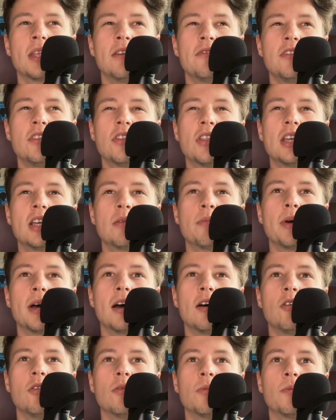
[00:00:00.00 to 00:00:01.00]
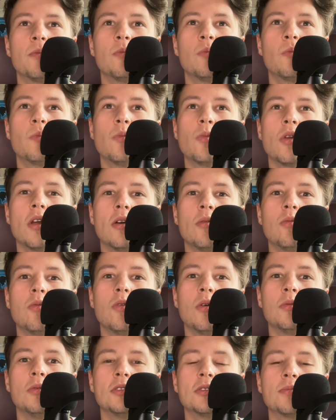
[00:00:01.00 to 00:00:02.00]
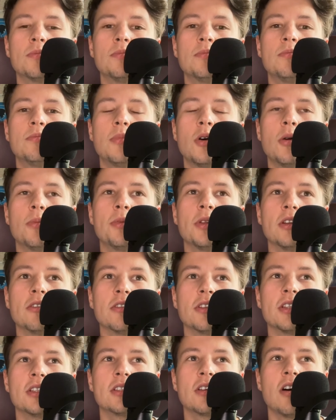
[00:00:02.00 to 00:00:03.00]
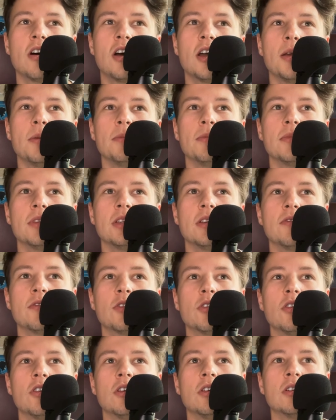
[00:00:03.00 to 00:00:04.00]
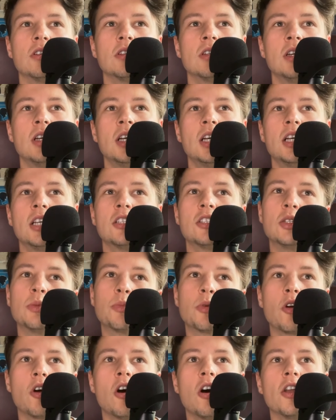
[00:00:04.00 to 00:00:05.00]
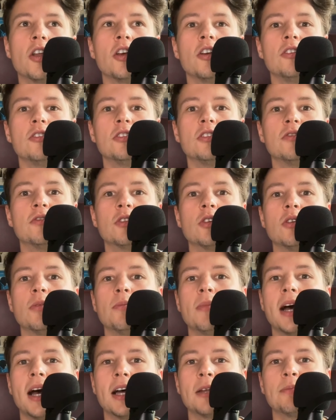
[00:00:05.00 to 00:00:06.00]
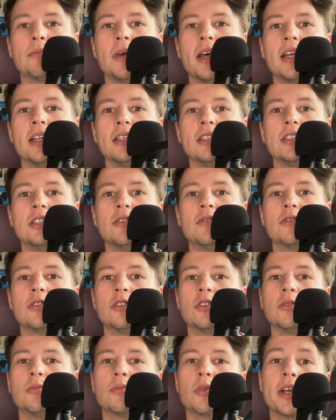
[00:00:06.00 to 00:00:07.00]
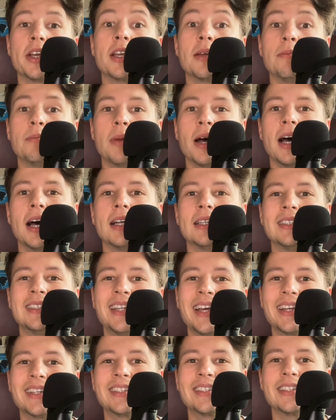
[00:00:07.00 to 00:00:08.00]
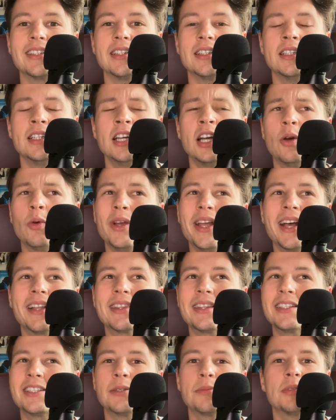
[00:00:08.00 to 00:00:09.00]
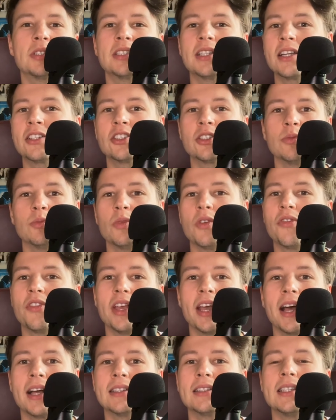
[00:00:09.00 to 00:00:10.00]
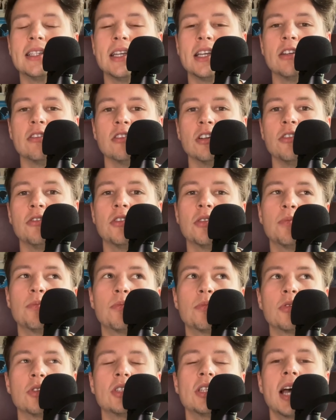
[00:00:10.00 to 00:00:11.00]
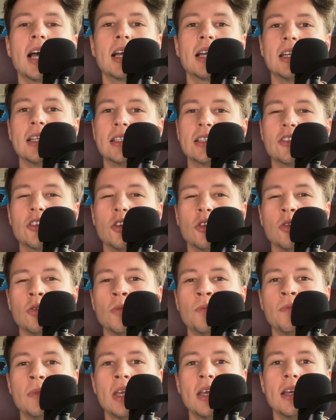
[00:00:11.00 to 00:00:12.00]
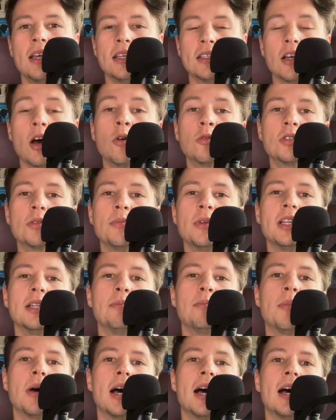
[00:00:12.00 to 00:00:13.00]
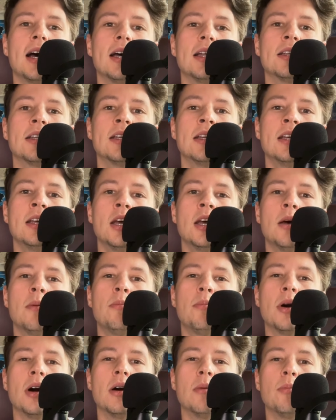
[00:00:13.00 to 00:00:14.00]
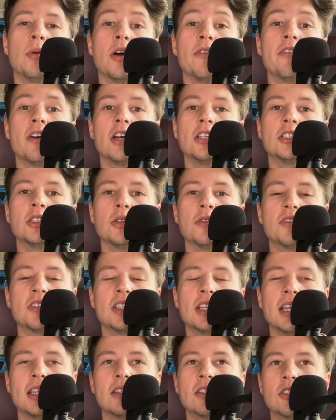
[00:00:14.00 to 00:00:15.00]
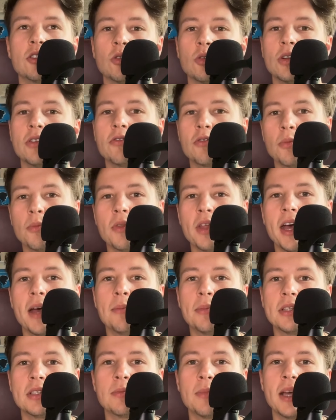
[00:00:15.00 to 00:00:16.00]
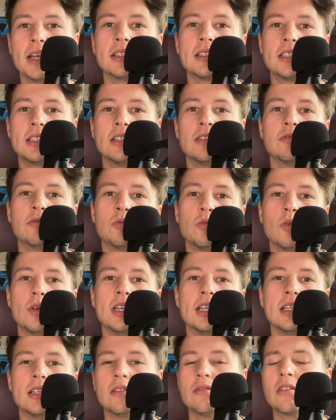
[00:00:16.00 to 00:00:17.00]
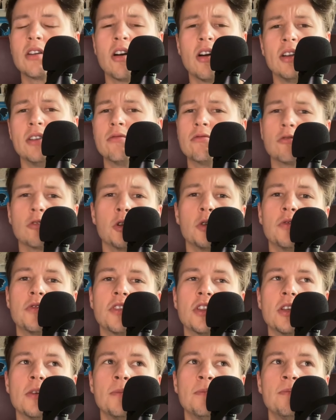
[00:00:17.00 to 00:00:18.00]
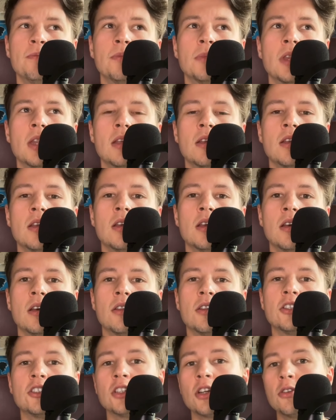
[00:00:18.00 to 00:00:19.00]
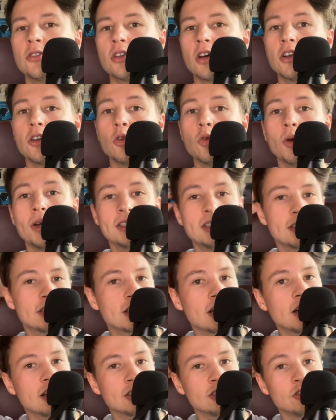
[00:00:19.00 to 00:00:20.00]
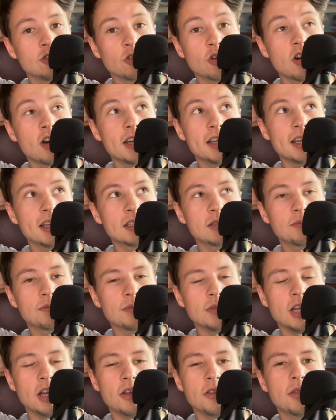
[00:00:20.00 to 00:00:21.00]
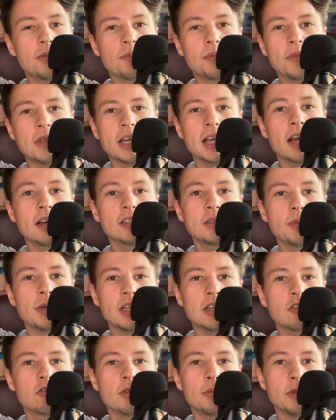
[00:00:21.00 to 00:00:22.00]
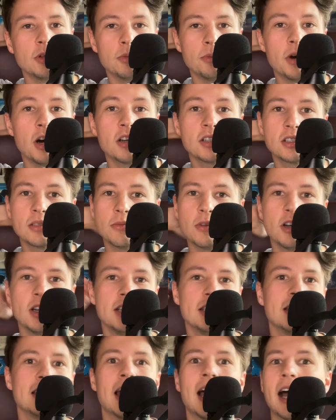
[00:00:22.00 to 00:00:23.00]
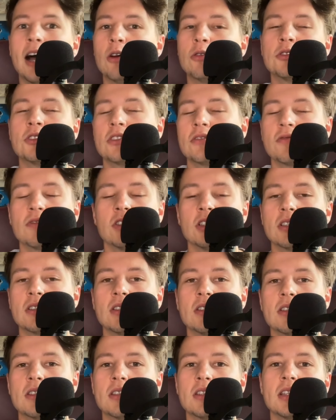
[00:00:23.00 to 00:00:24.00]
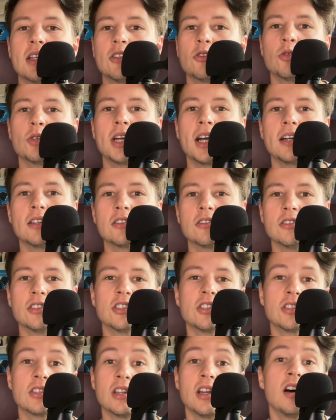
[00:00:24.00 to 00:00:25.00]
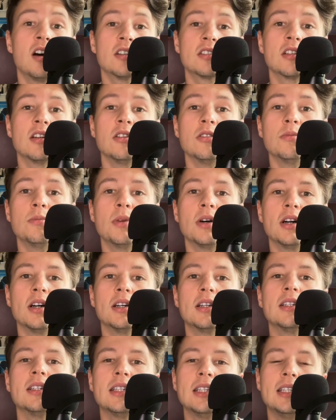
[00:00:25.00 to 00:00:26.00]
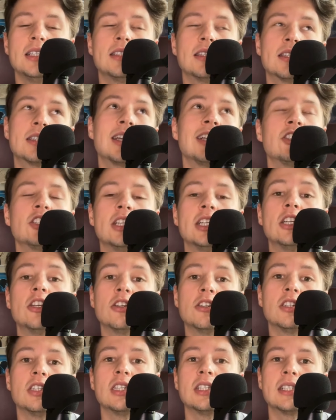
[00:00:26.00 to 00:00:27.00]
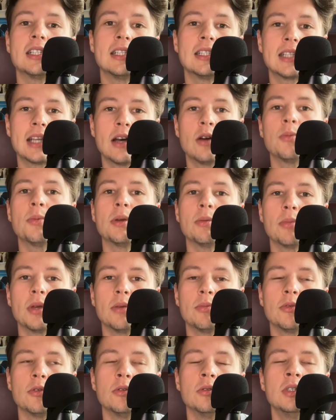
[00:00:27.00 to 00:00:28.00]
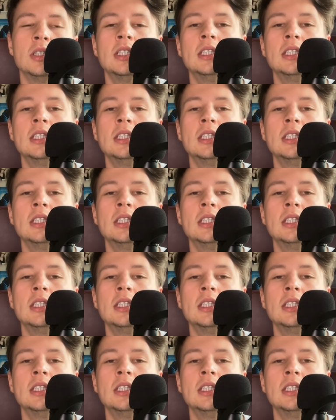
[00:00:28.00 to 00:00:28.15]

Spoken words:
If you think about like what was popular at the time, you've got Sopranos, you've got Mad Men, you've got Breaking Bad, Dexter. We had this obsession with the anti-hero, the protagonist who is ultimately bad, but by virtue of seeing the story from their perspective, we kind of root for them. The shows aren't always as cut and dry as, you know, the character being a criminal mastermind. In House, for instance, the central character is just an arsehole, but he's essentially good as he's helping people.